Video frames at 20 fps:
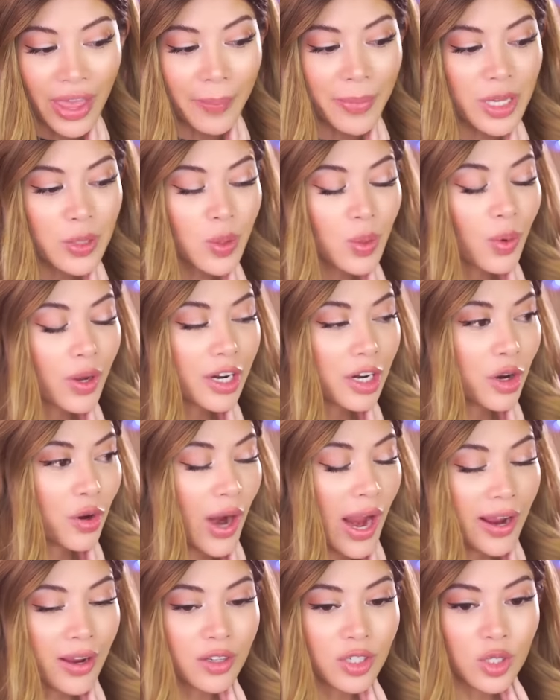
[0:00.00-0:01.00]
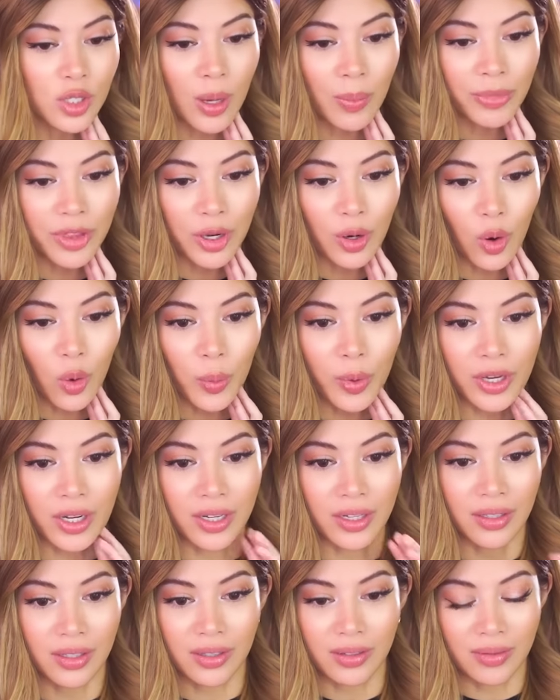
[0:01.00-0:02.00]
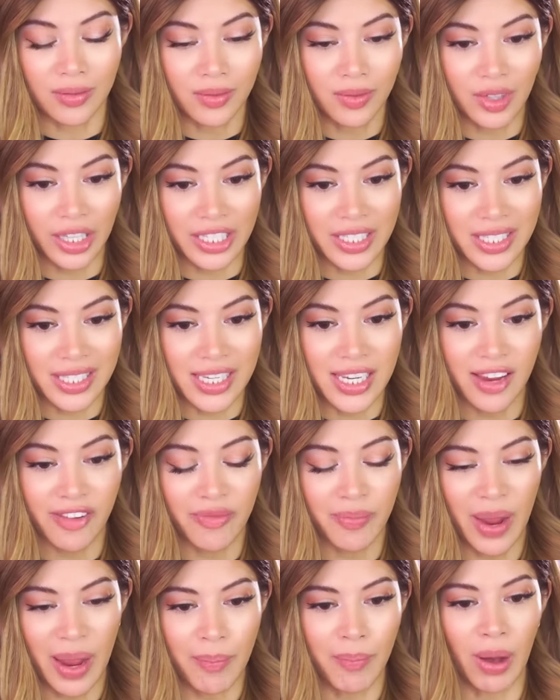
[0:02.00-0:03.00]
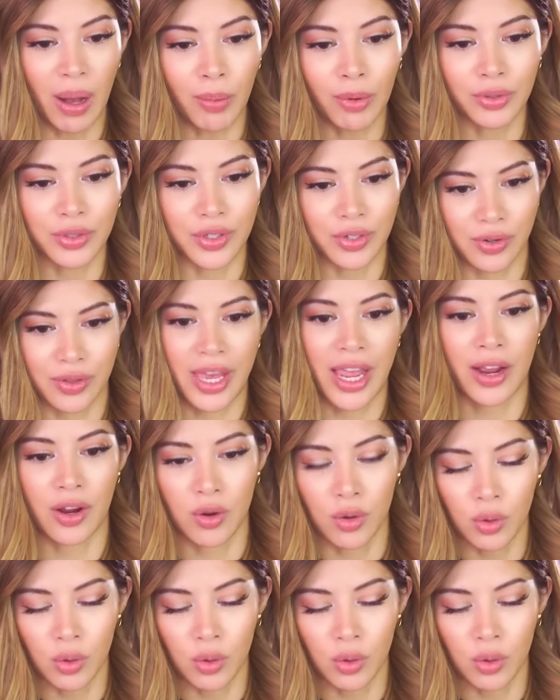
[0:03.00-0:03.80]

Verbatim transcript: That makes me want to crack something open and like see if my bubbles are that